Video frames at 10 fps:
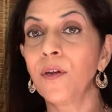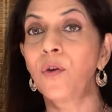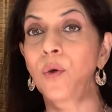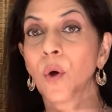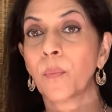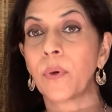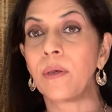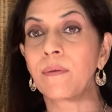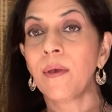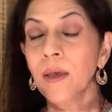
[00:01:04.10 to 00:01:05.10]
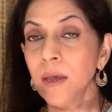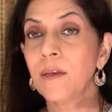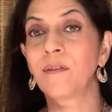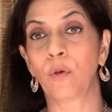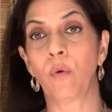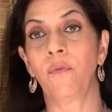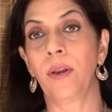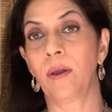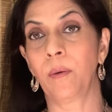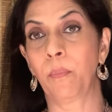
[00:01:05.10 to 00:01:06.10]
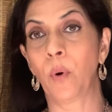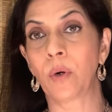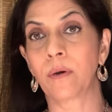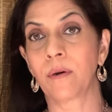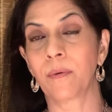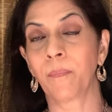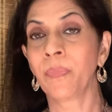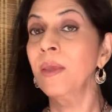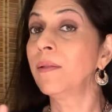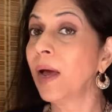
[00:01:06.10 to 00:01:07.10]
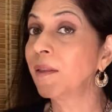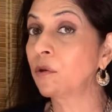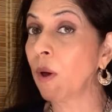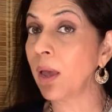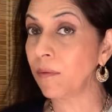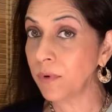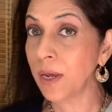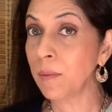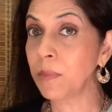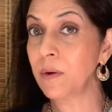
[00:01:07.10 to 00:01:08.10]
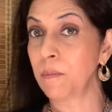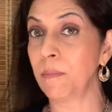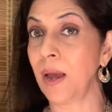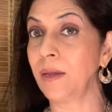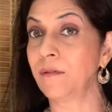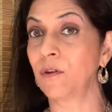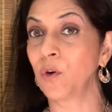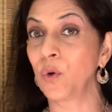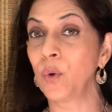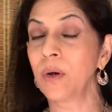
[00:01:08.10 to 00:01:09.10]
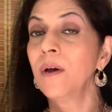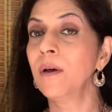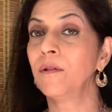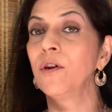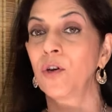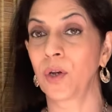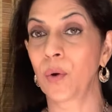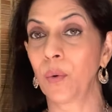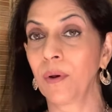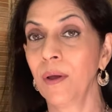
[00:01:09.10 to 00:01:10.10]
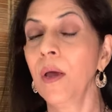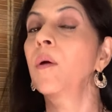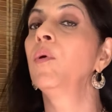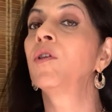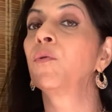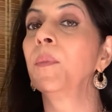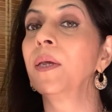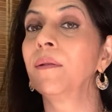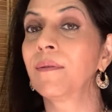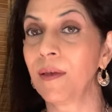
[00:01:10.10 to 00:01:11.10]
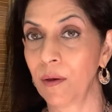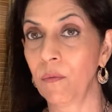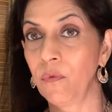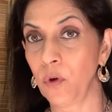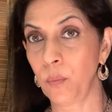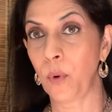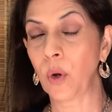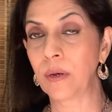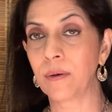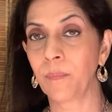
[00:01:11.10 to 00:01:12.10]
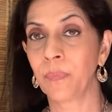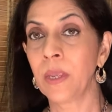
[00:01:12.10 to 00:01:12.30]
into your piece is so very important. That's why I've named my institute Drishtikon, which means viewpoint.